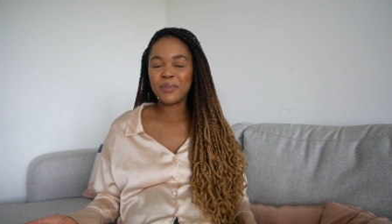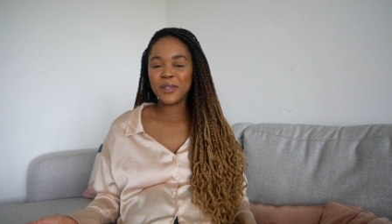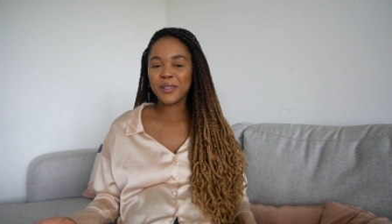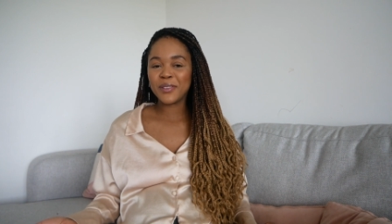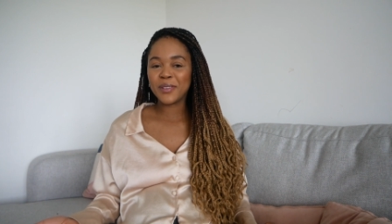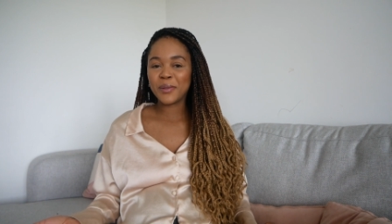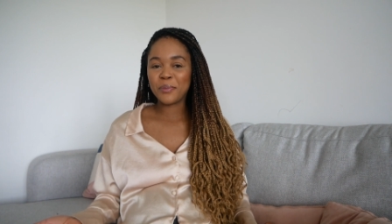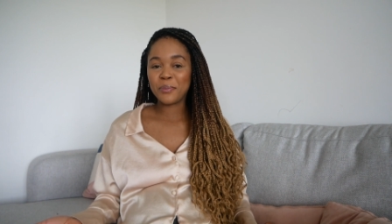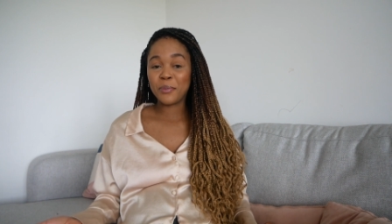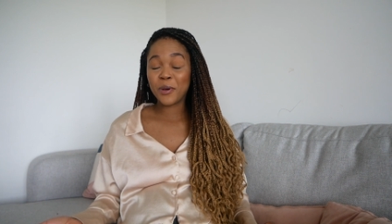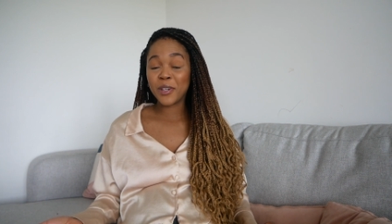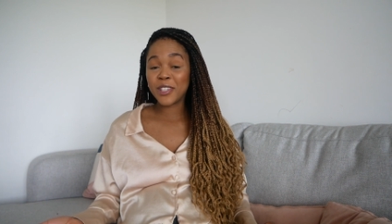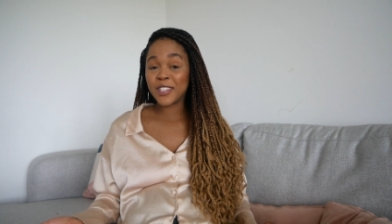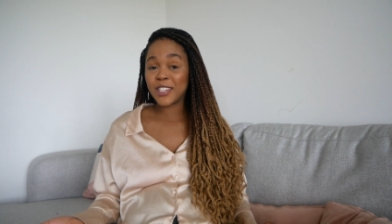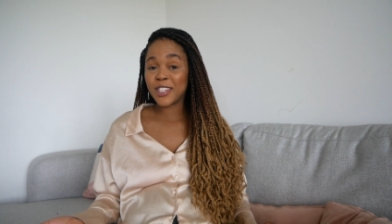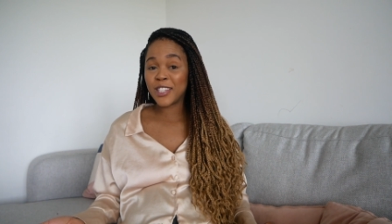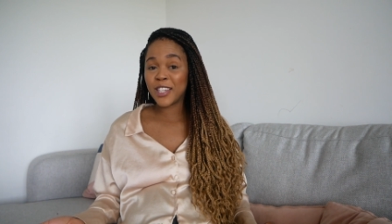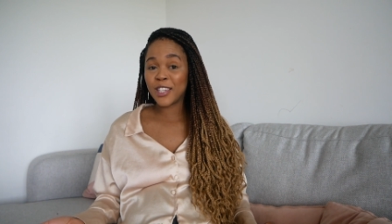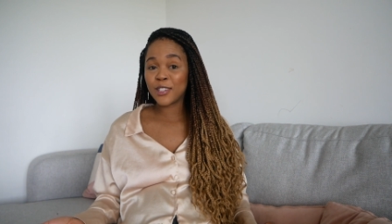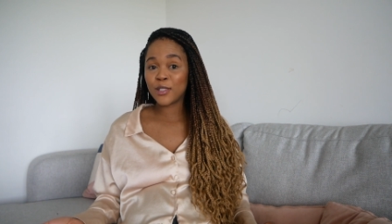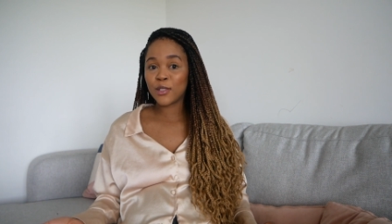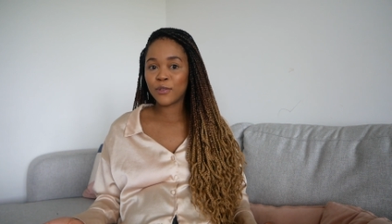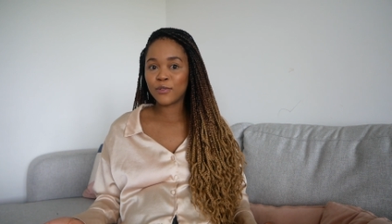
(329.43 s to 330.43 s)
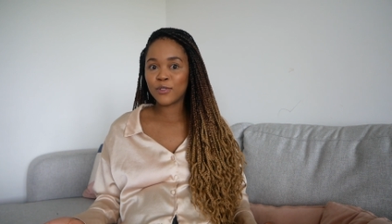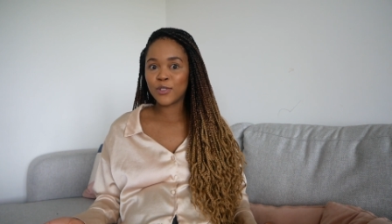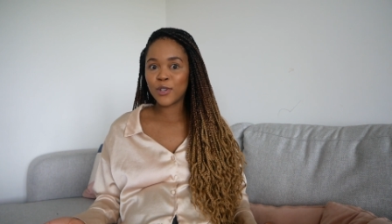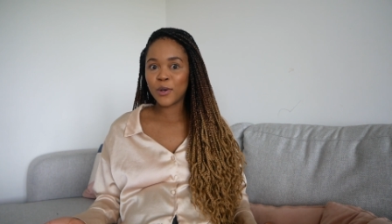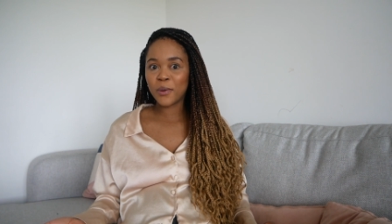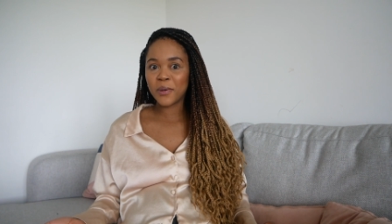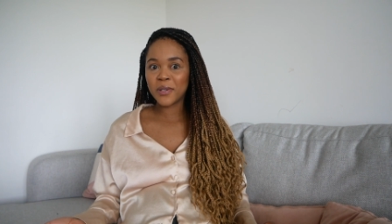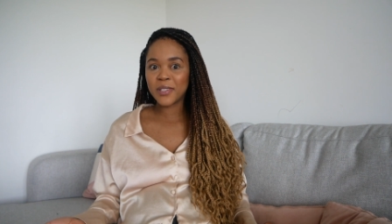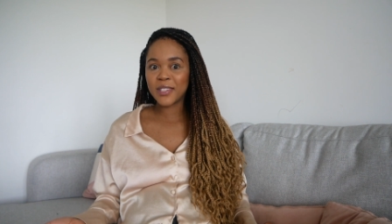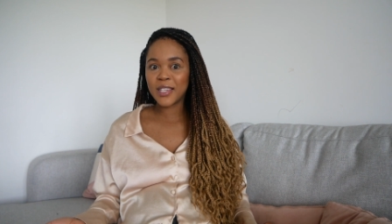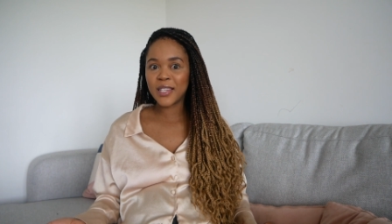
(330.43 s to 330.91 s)
build a boy's chest of
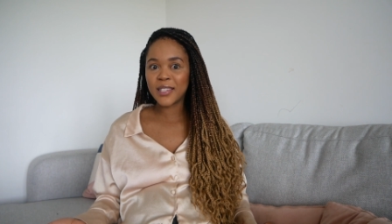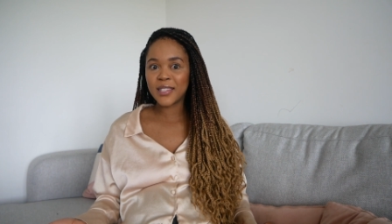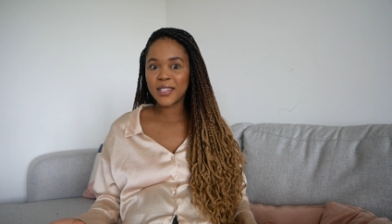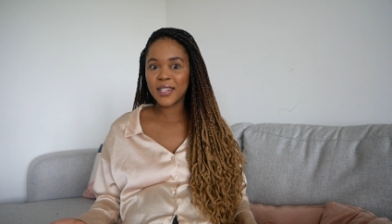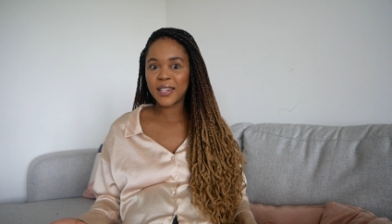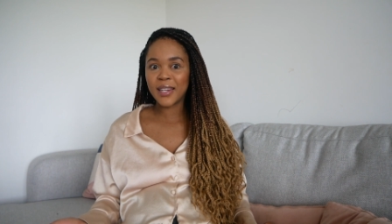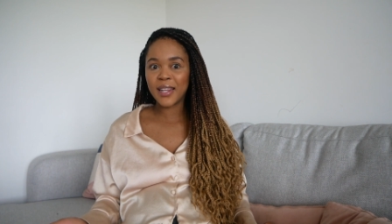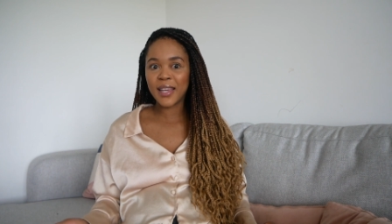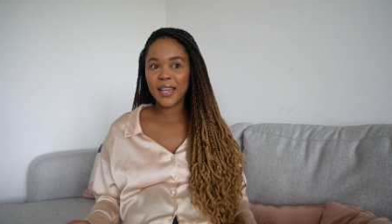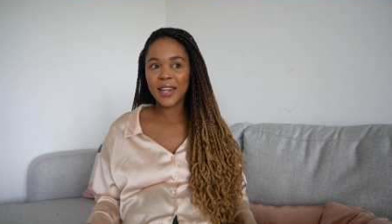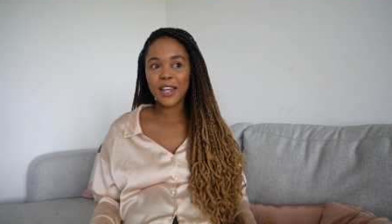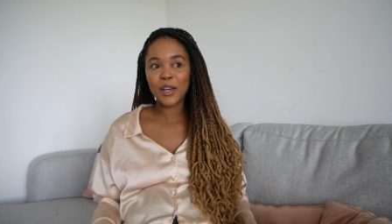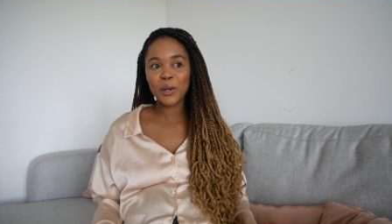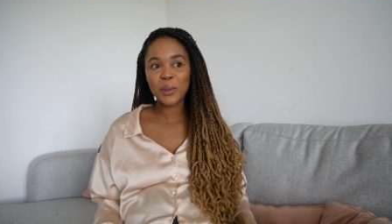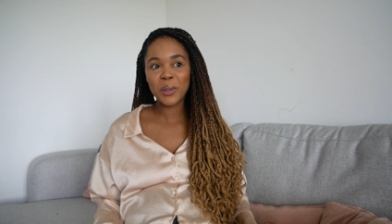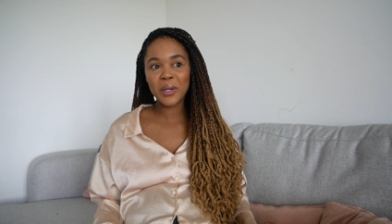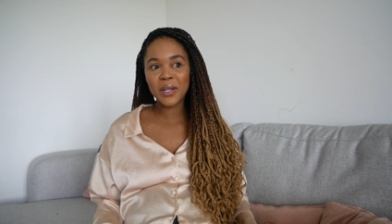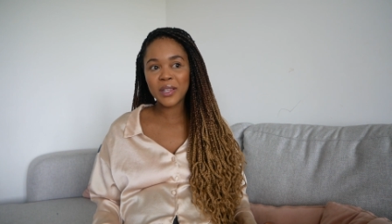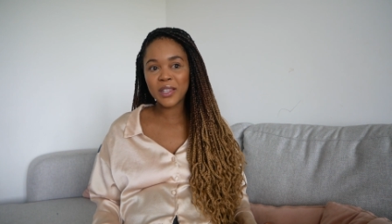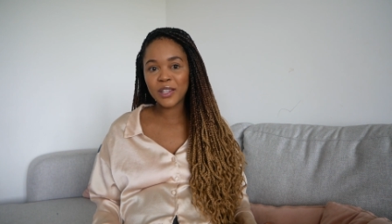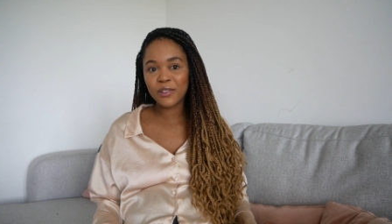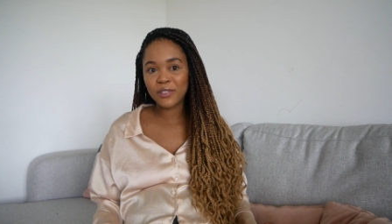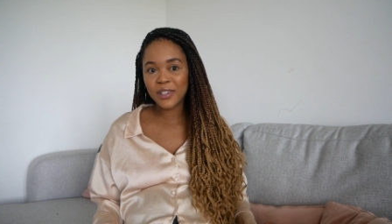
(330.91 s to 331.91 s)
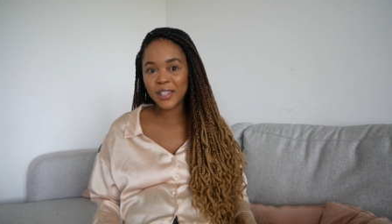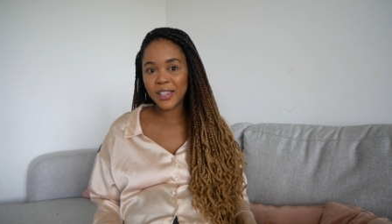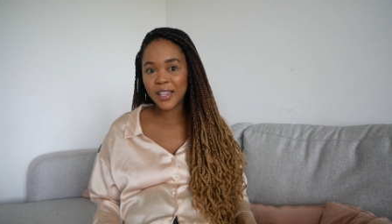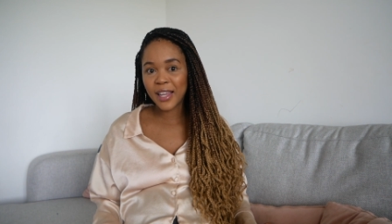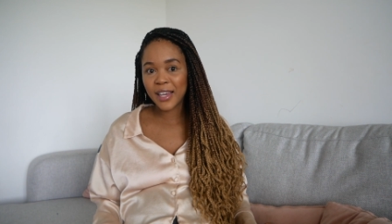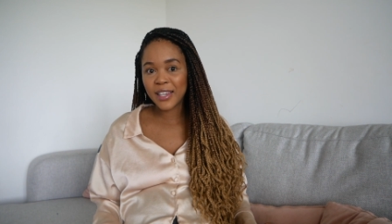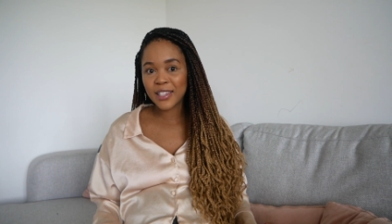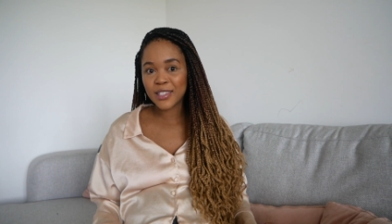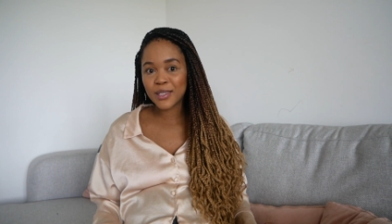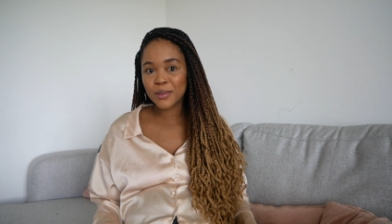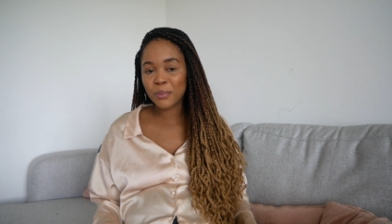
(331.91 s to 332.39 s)
drawers yesterday and I quickly
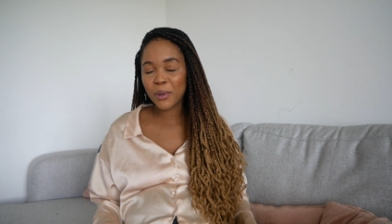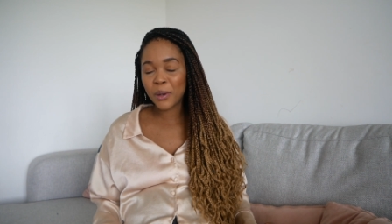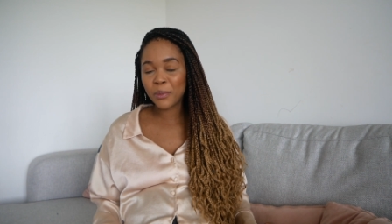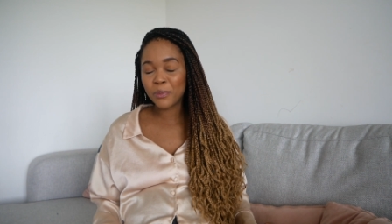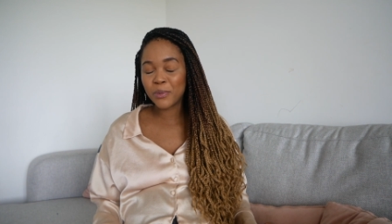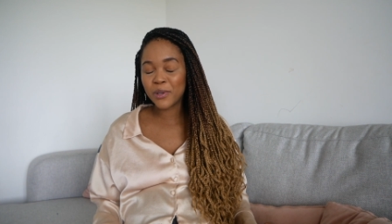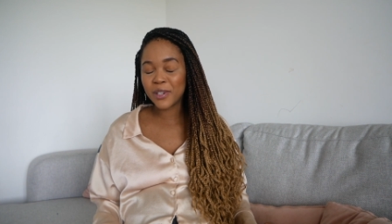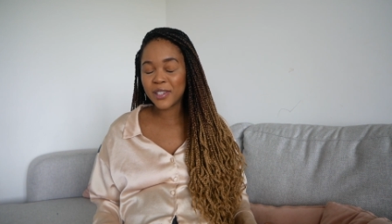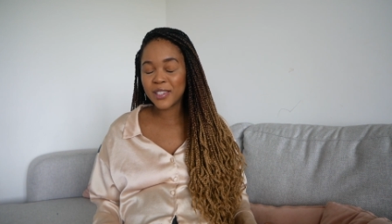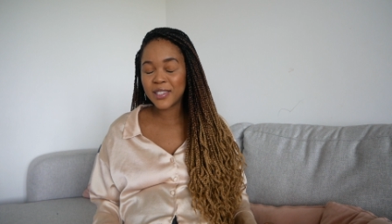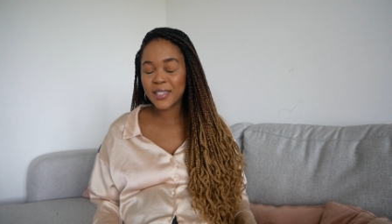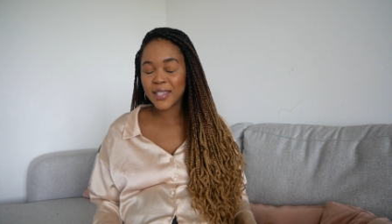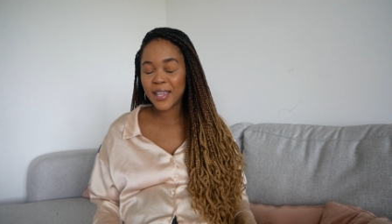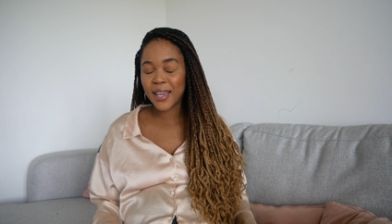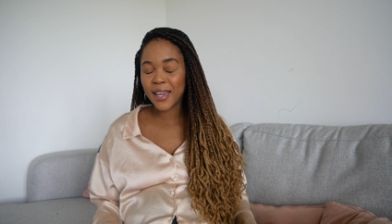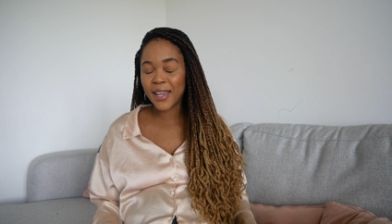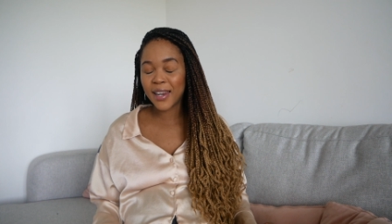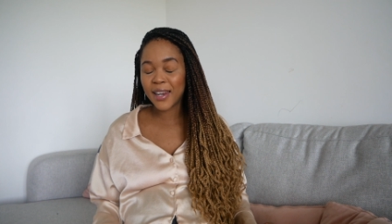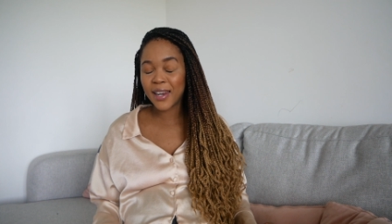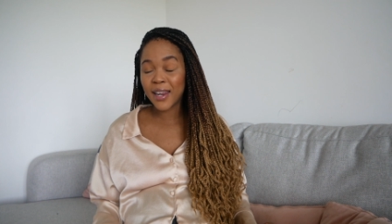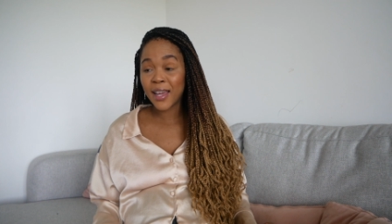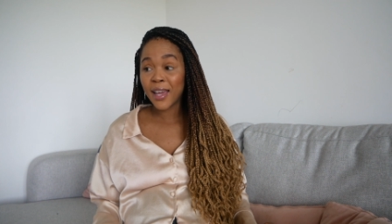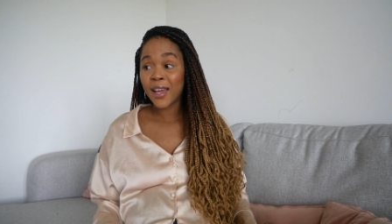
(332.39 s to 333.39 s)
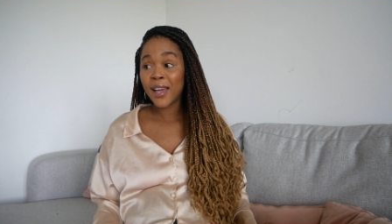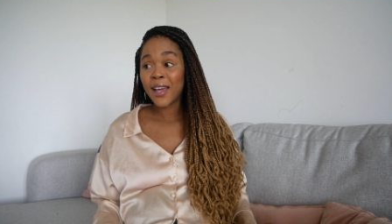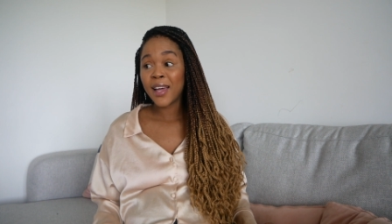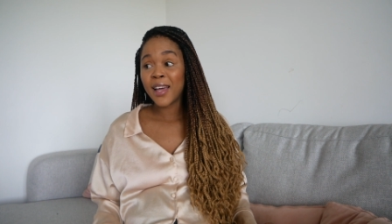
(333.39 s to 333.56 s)
realized my body said